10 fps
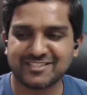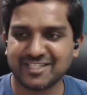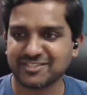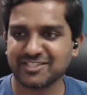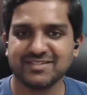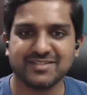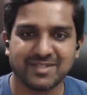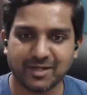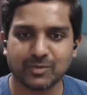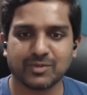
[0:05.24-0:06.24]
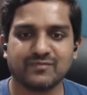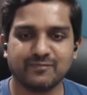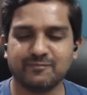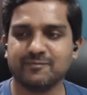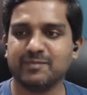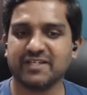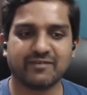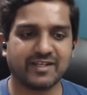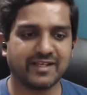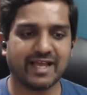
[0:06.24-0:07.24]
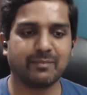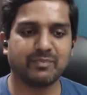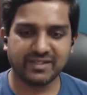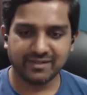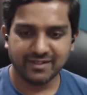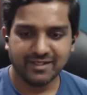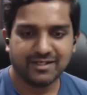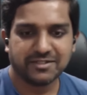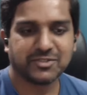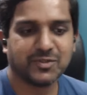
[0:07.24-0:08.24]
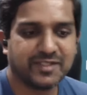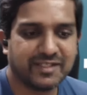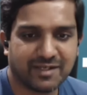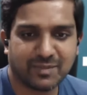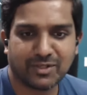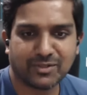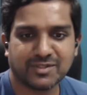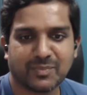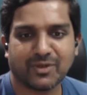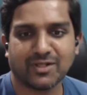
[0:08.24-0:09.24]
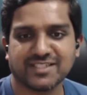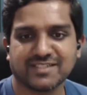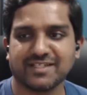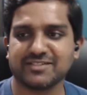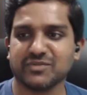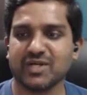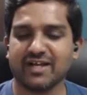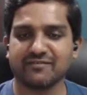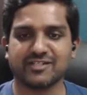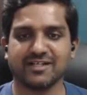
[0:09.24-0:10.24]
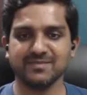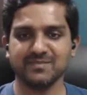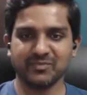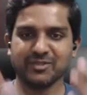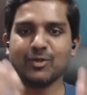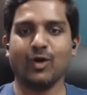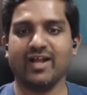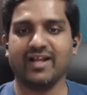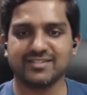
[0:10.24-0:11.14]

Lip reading: session. I would be very happy to hear about the project that you have done. Go ahead,